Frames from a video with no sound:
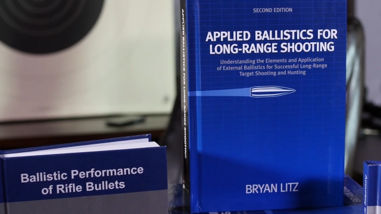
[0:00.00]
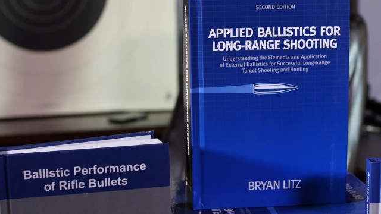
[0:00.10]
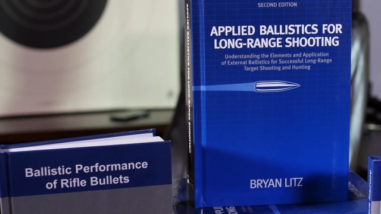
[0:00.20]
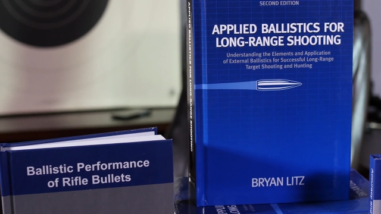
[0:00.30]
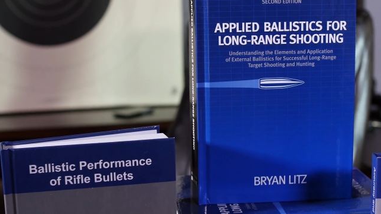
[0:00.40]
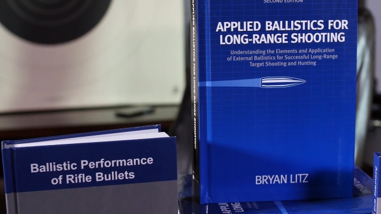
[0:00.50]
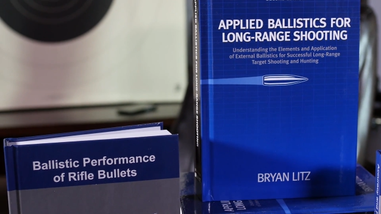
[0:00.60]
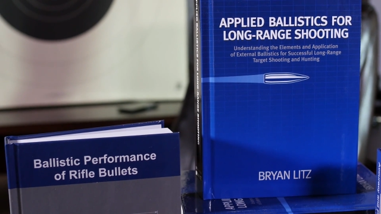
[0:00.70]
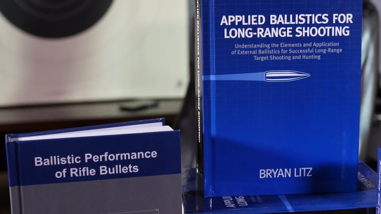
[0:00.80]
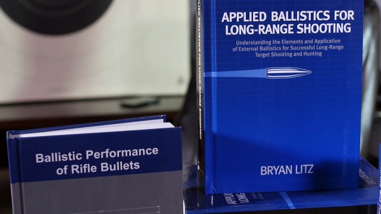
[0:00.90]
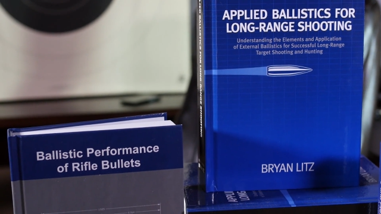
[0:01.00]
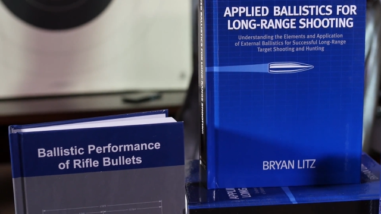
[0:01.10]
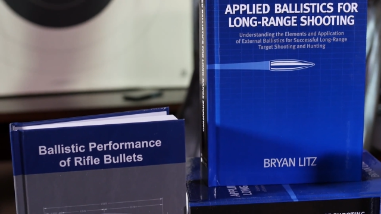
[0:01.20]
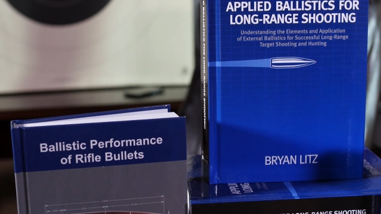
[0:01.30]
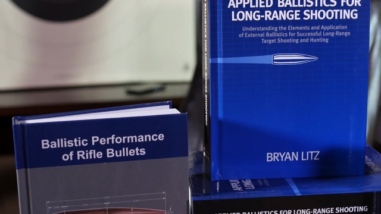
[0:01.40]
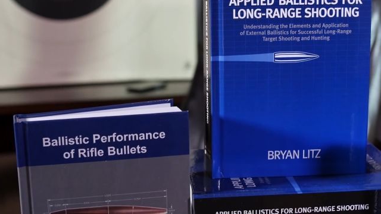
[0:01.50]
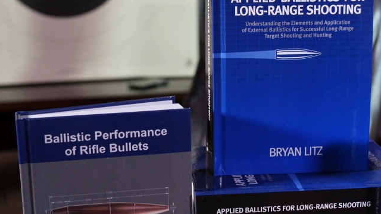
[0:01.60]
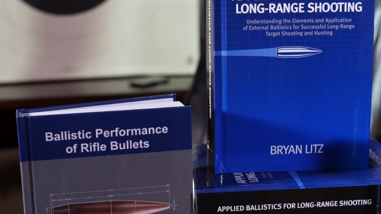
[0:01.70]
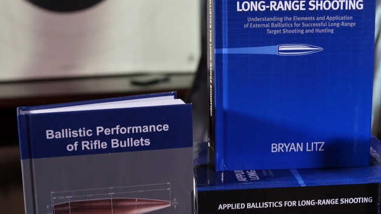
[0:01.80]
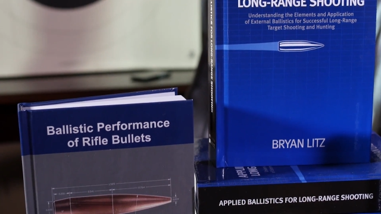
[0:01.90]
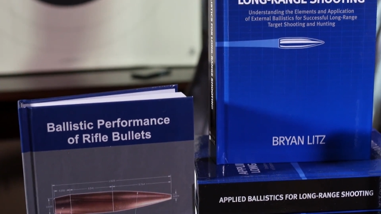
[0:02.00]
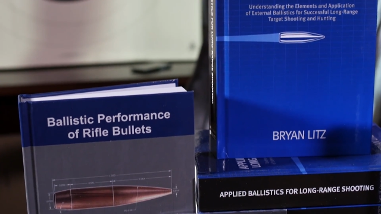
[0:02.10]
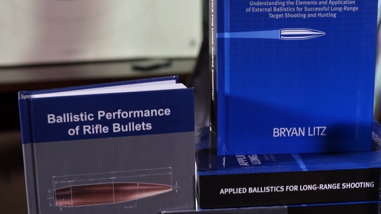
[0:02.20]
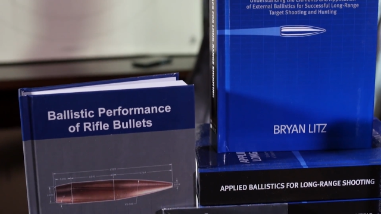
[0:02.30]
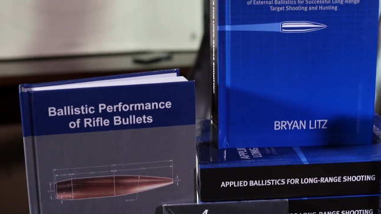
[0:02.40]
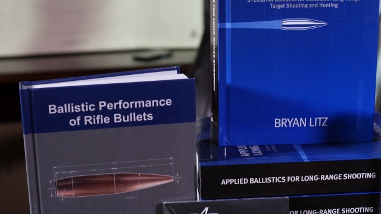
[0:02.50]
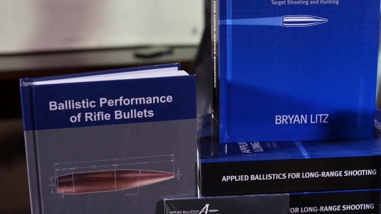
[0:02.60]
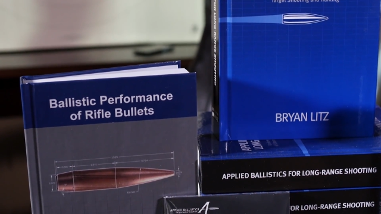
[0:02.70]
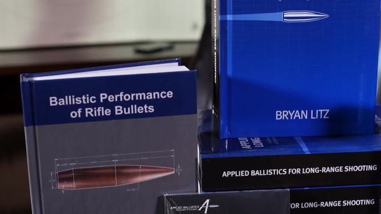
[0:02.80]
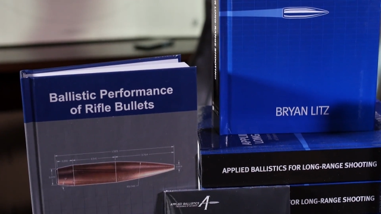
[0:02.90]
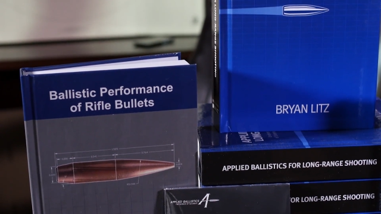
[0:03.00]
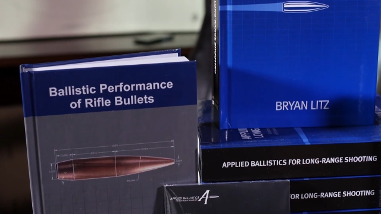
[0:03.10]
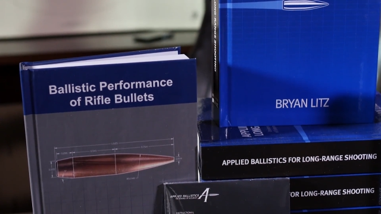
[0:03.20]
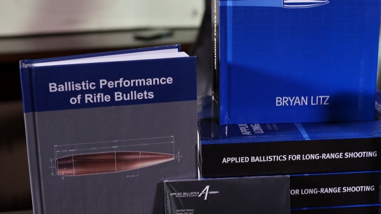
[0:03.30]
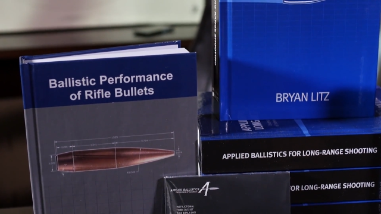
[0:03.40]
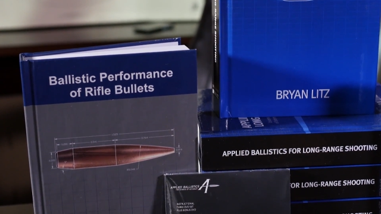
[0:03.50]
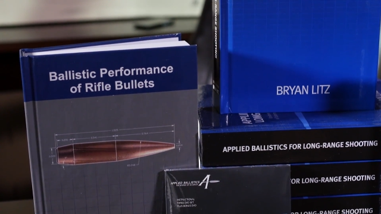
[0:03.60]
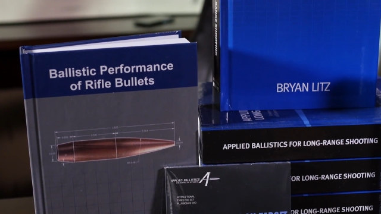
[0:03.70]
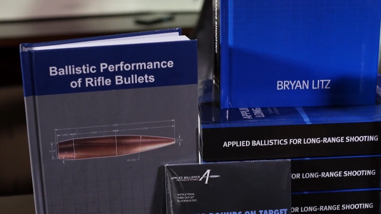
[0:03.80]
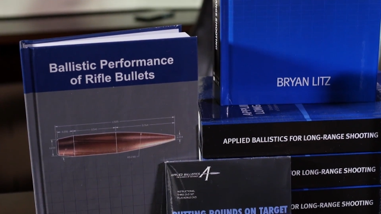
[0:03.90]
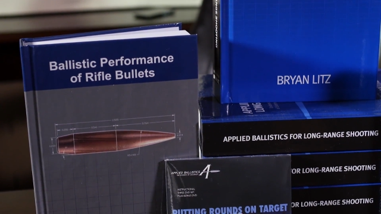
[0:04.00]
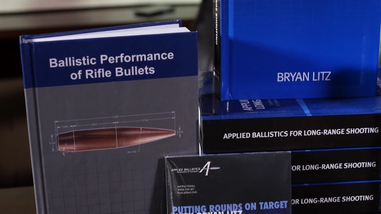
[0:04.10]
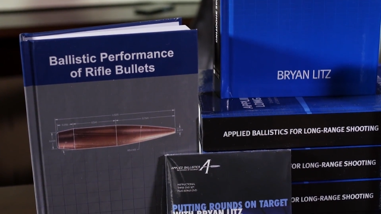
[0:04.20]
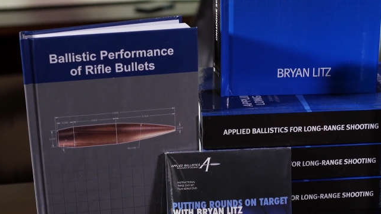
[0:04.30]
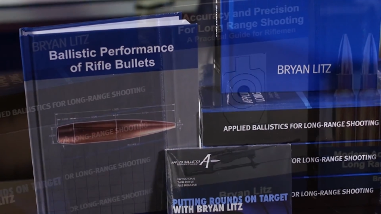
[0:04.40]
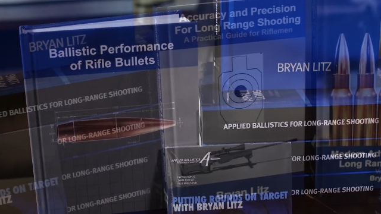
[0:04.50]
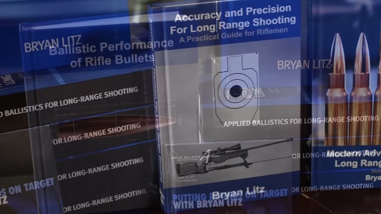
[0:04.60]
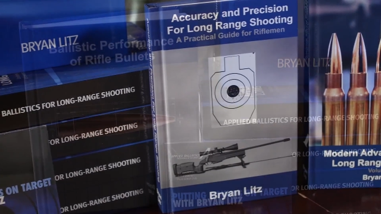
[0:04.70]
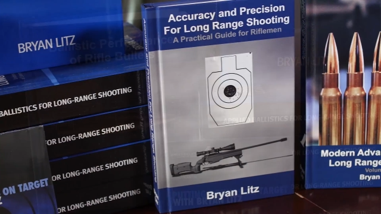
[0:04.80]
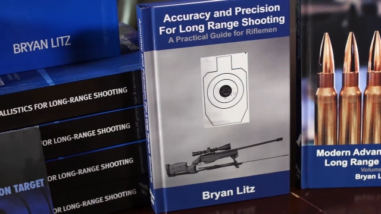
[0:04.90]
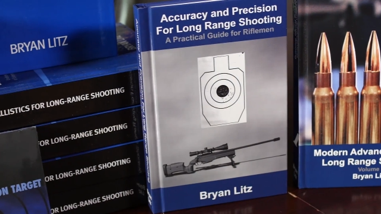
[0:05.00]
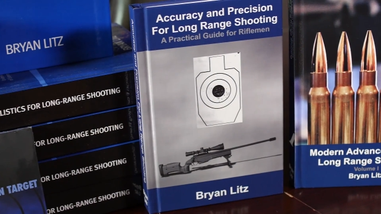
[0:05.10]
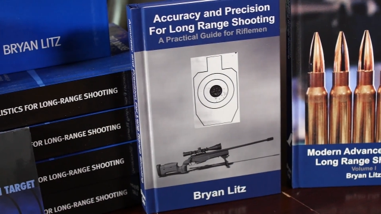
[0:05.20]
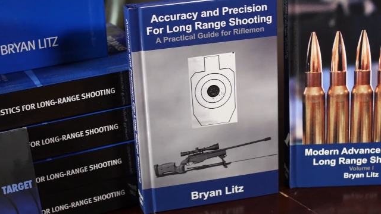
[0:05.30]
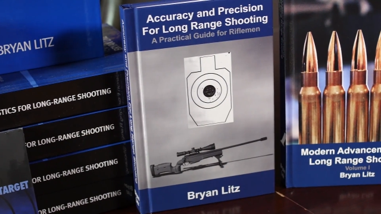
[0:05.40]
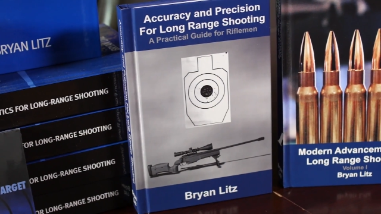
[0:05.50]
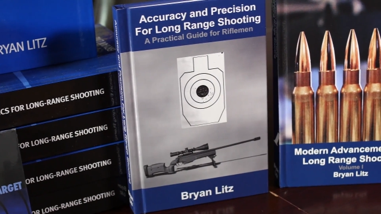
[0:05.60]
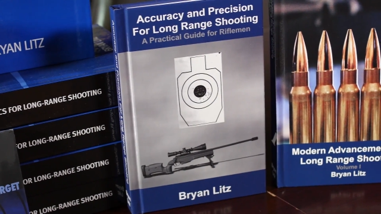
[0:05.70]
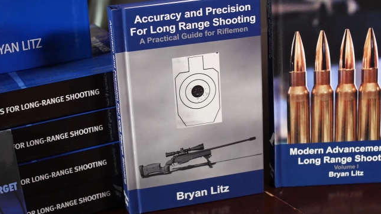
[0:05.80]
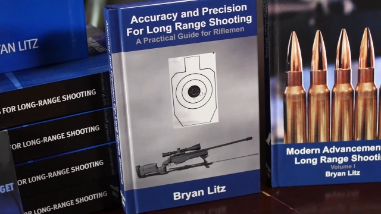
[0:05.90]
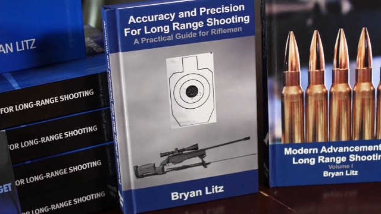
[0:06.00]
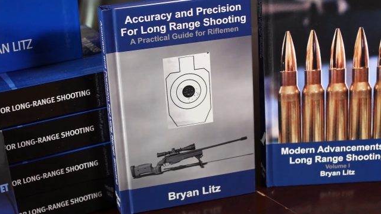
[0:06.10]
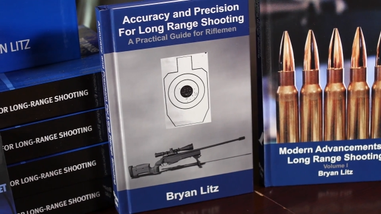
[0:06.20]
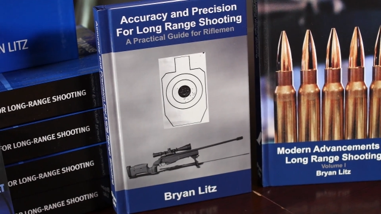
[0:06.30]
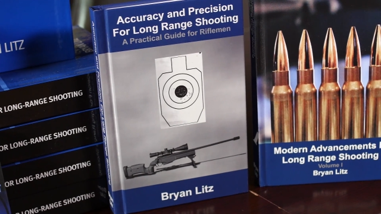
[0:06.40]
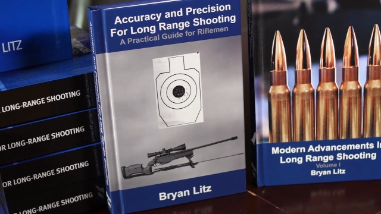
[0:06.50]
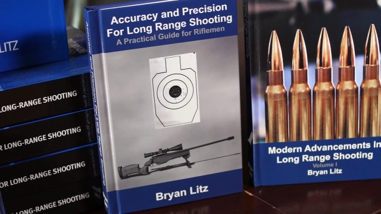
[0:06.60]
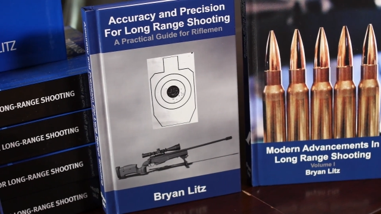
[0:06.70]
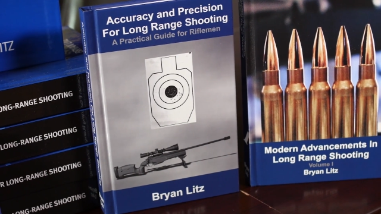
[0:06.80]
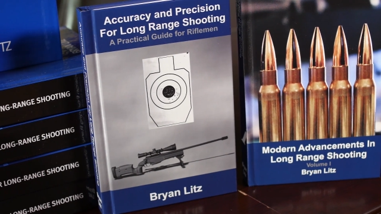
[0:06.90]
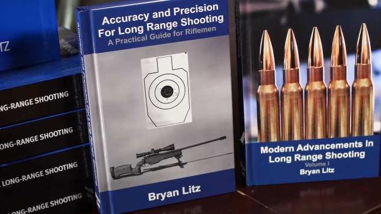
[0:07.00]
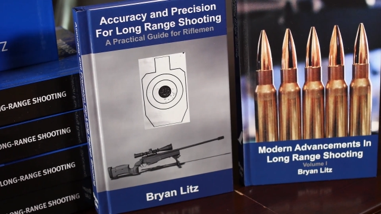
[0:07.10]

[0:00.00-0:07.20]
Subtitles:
[unreadable: no face in view]